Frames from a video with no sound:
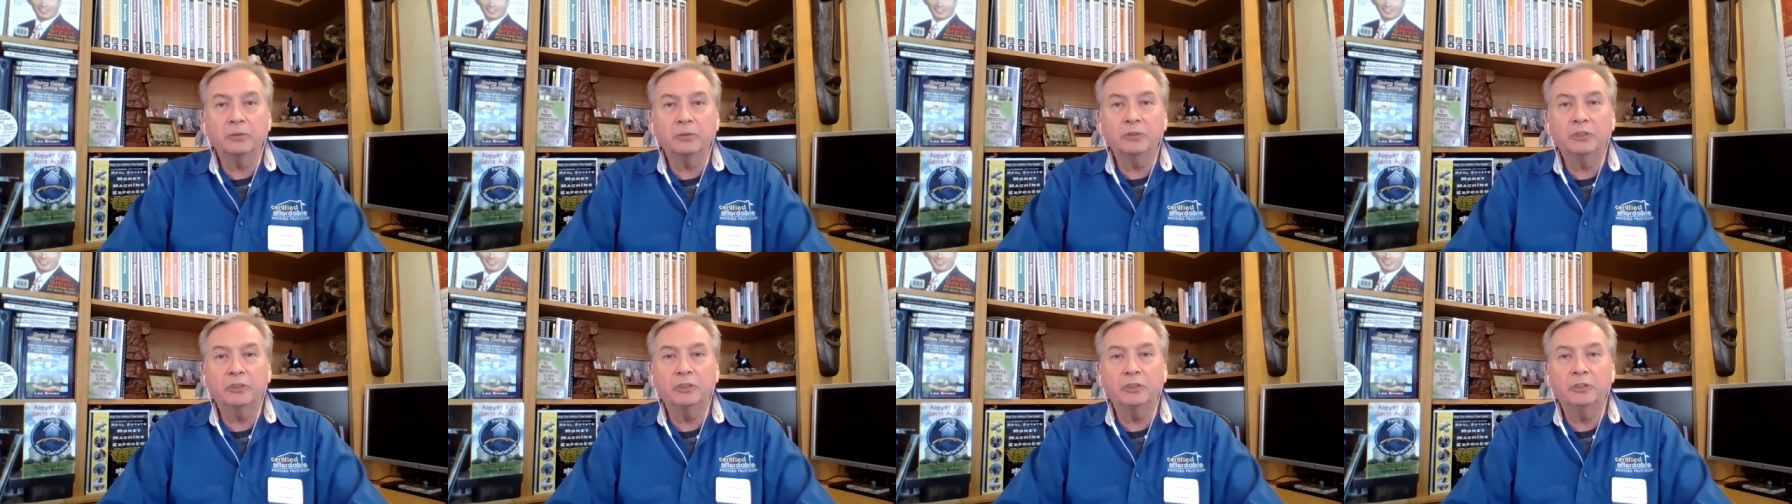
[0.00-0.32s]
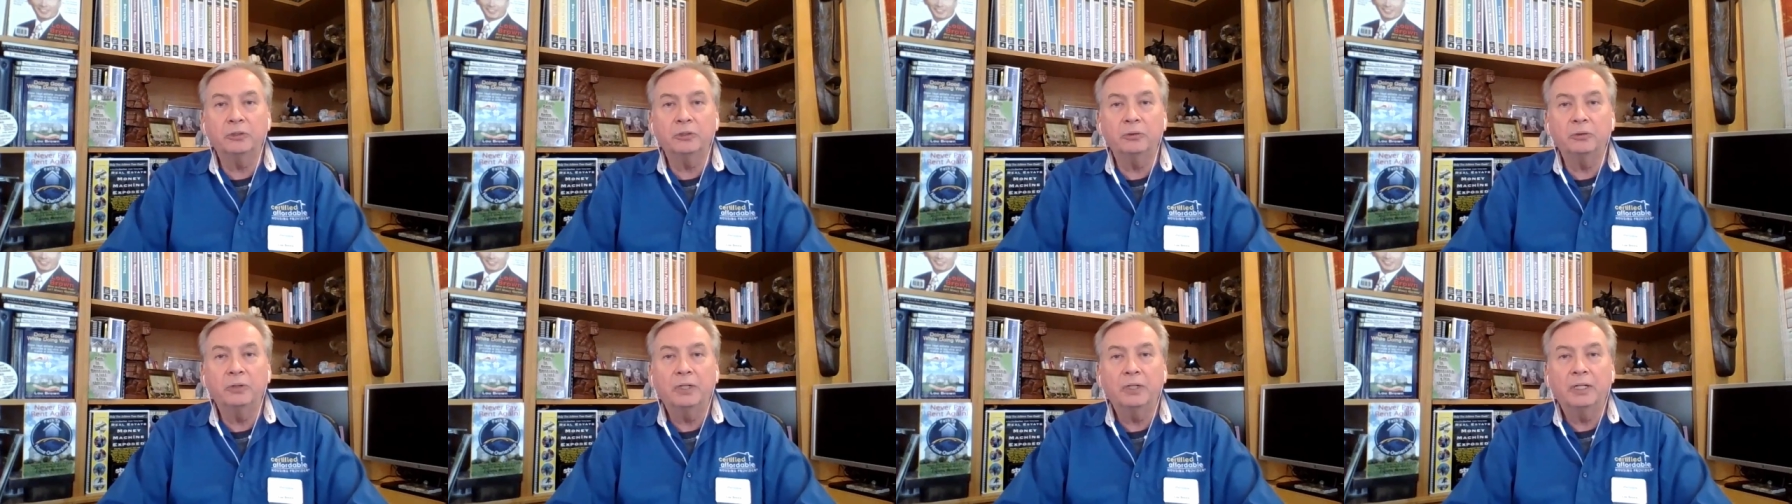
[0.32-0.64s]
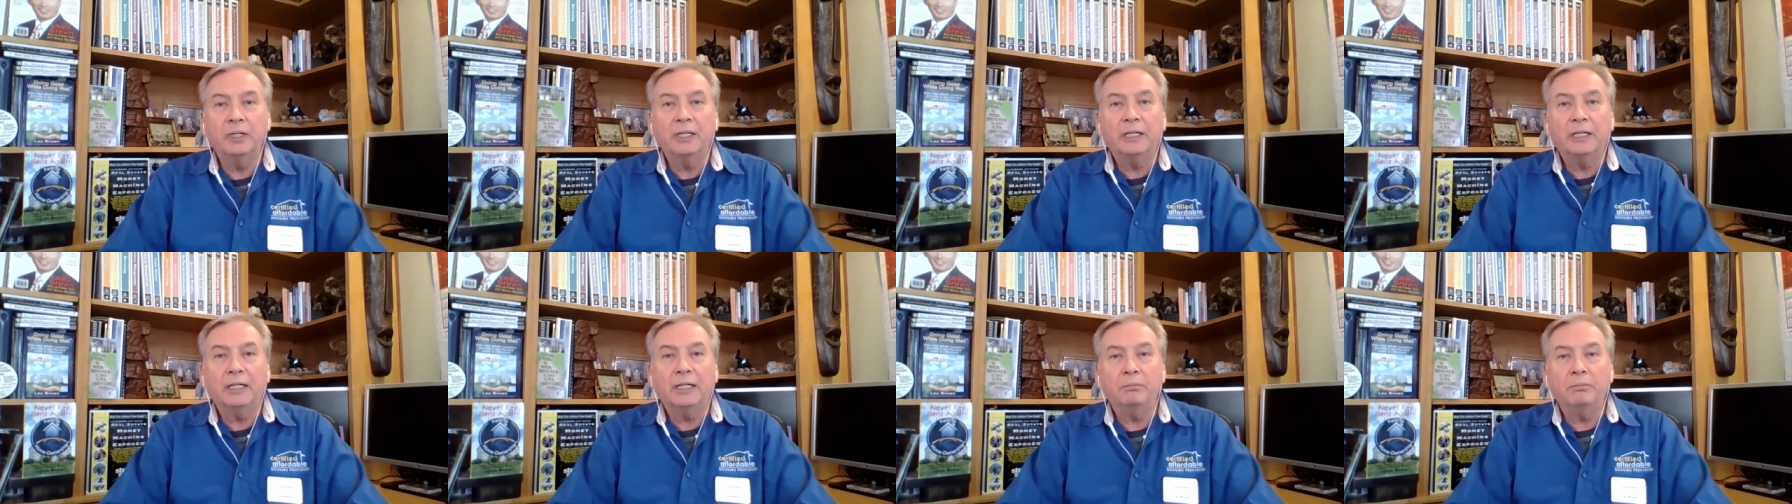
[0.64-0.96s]
to
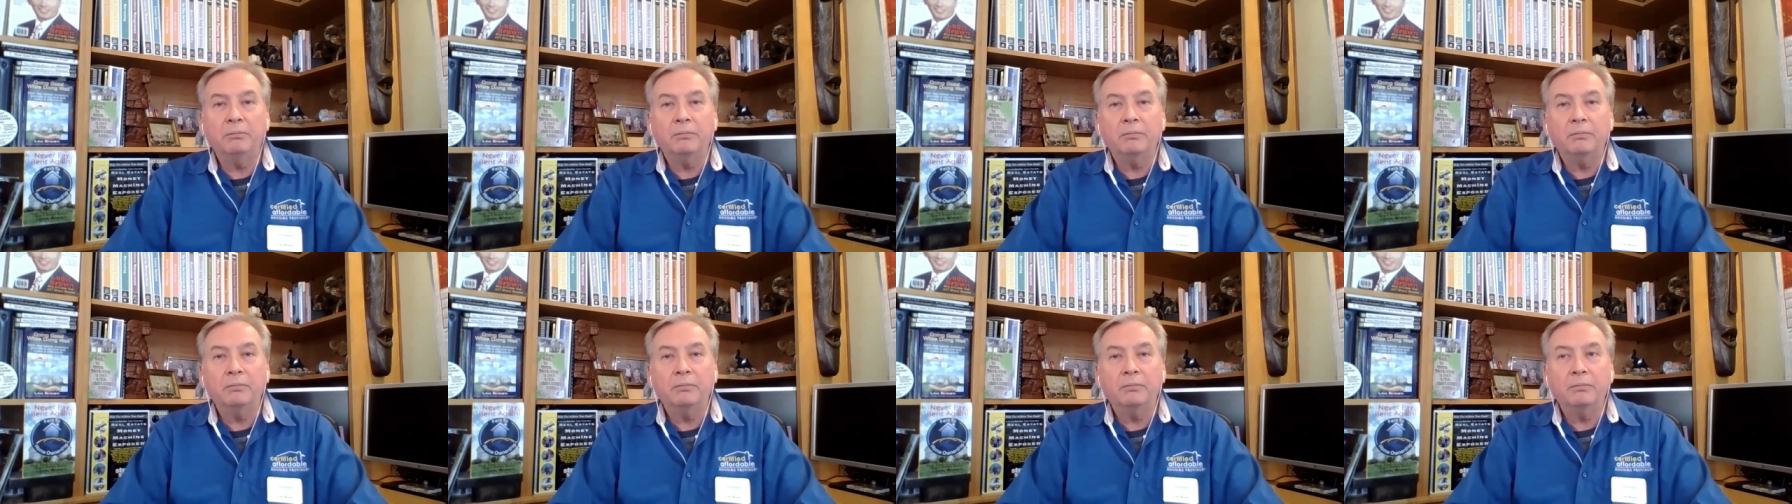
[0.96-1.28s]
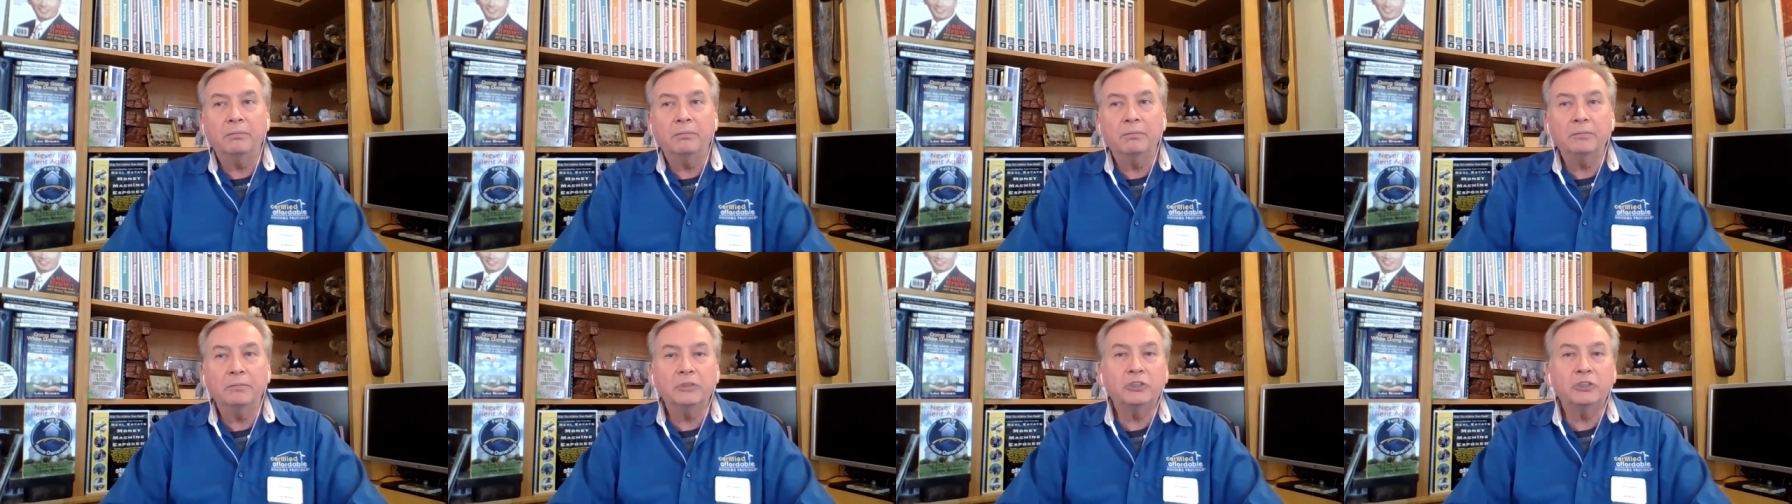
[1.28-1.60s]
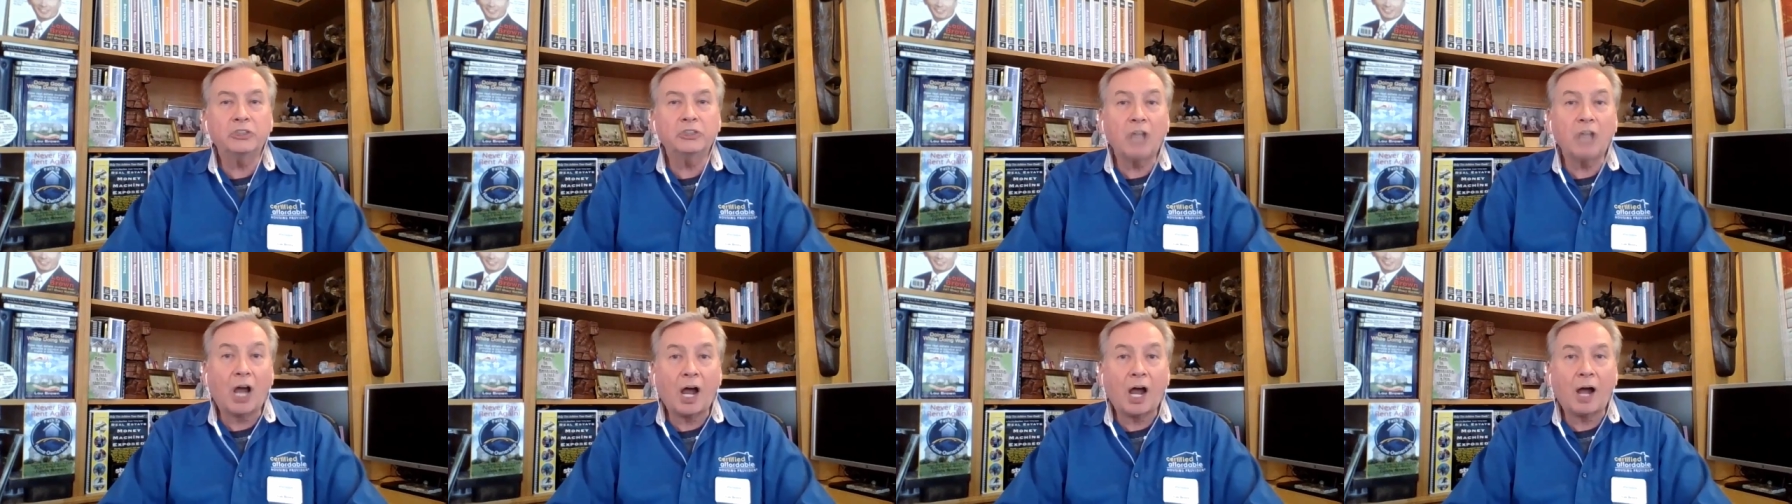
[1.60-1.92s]

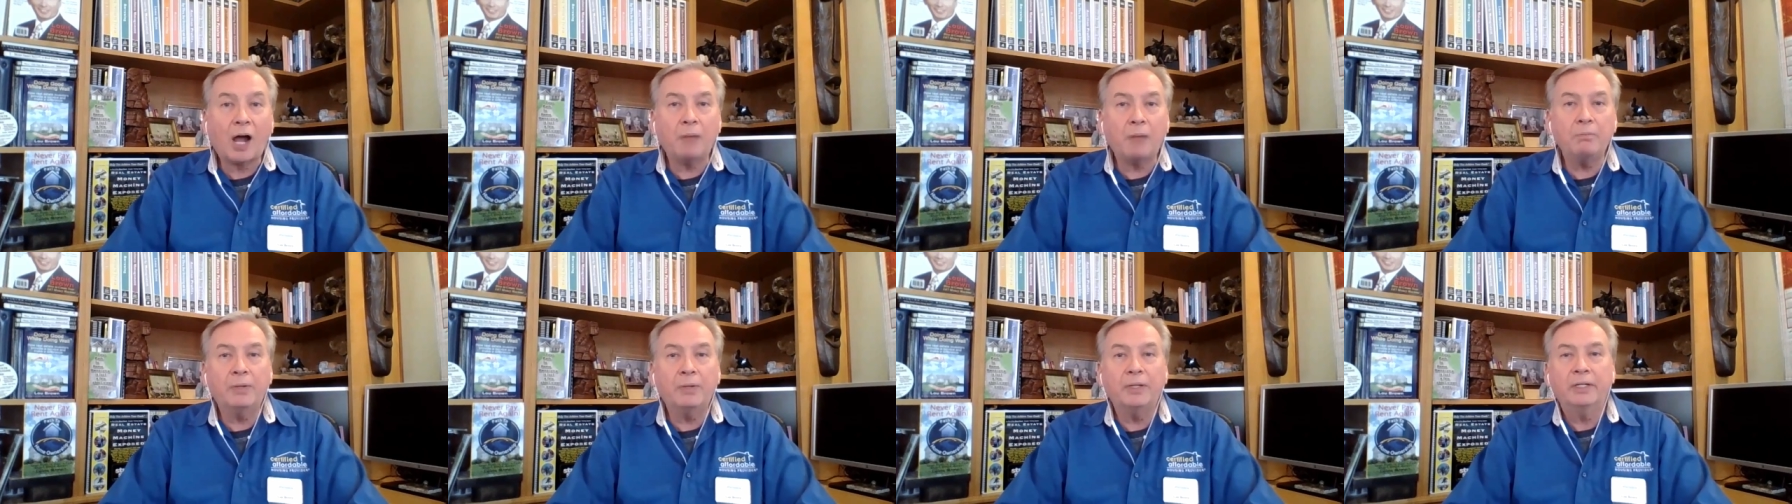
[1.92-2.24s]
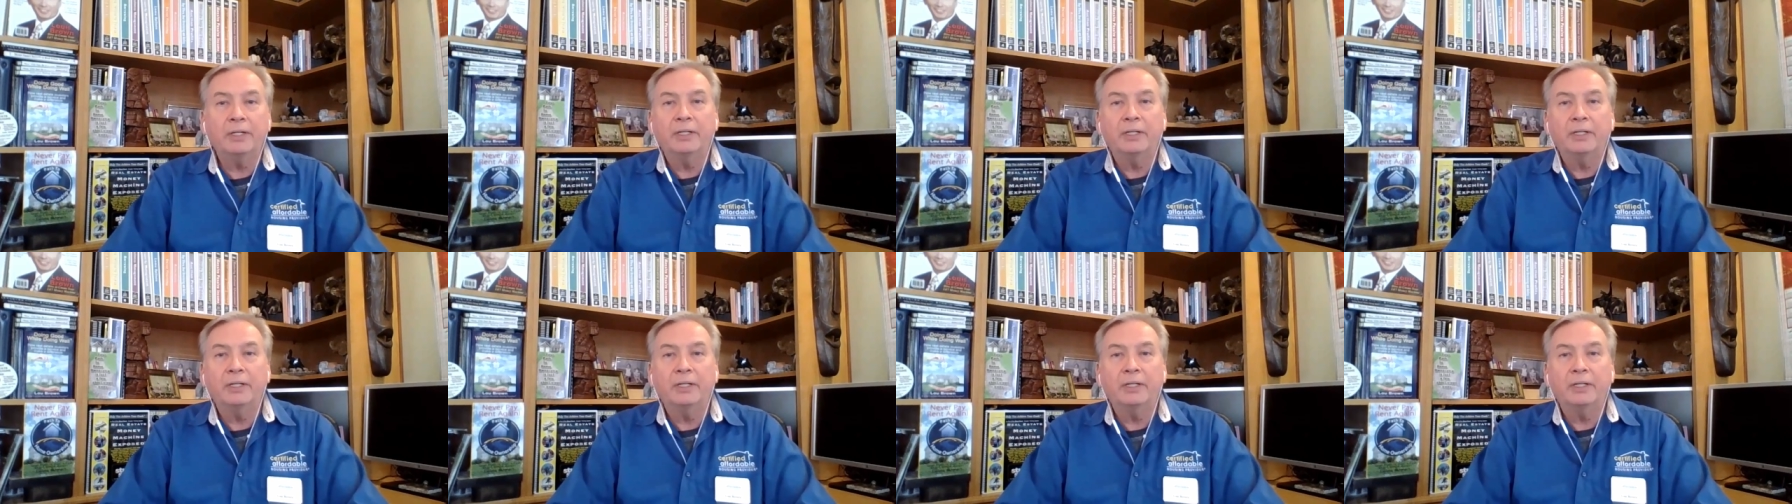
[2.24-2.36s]
stop